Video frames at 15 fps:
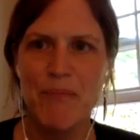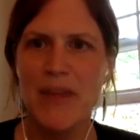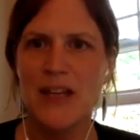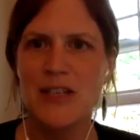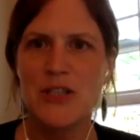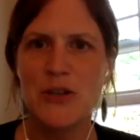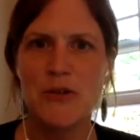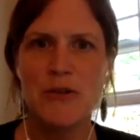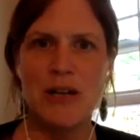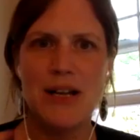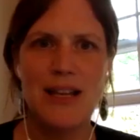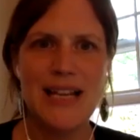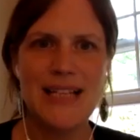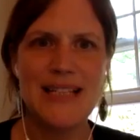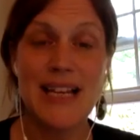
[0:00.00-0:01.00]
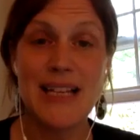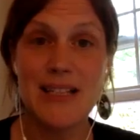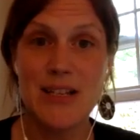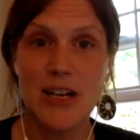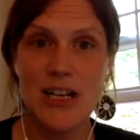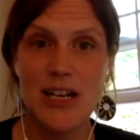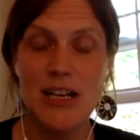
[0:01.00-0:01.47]
So let's get
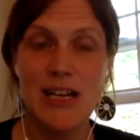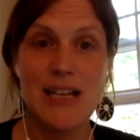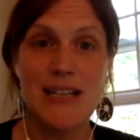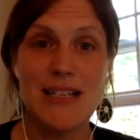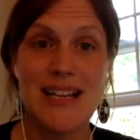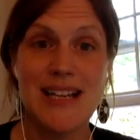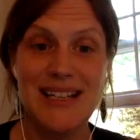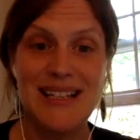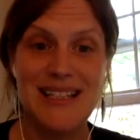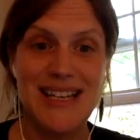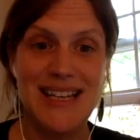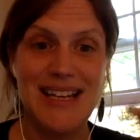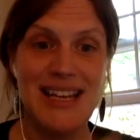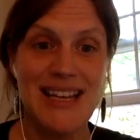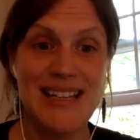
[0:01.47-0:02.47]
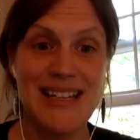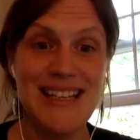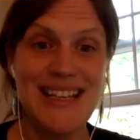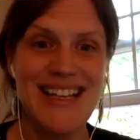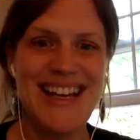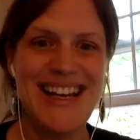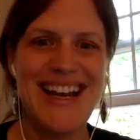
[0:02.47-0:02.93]
started and dig in.
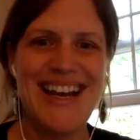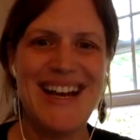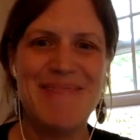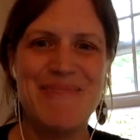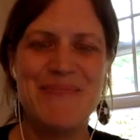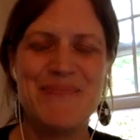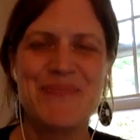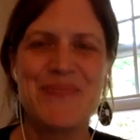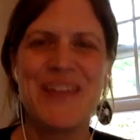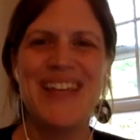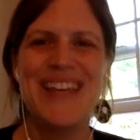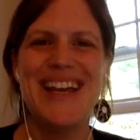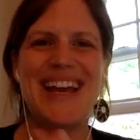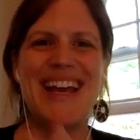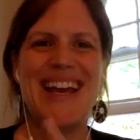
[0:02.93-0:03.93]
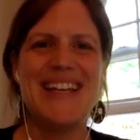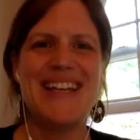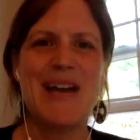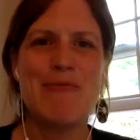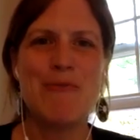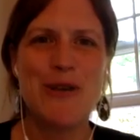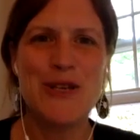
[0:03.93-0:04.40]
And
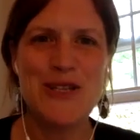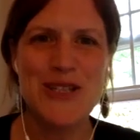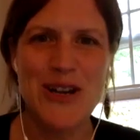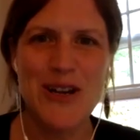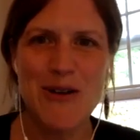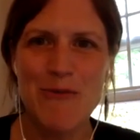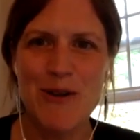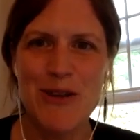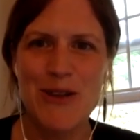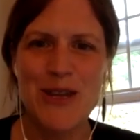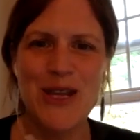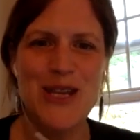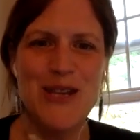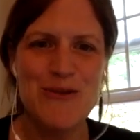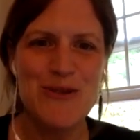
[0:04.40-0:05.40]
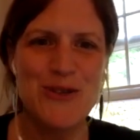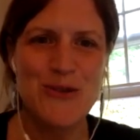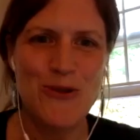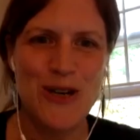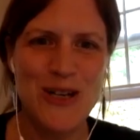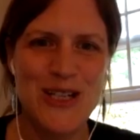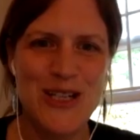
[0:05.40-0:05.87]
I want to start with you,
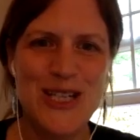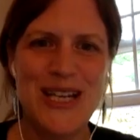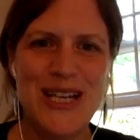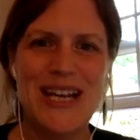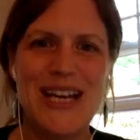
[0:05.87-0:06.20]
George.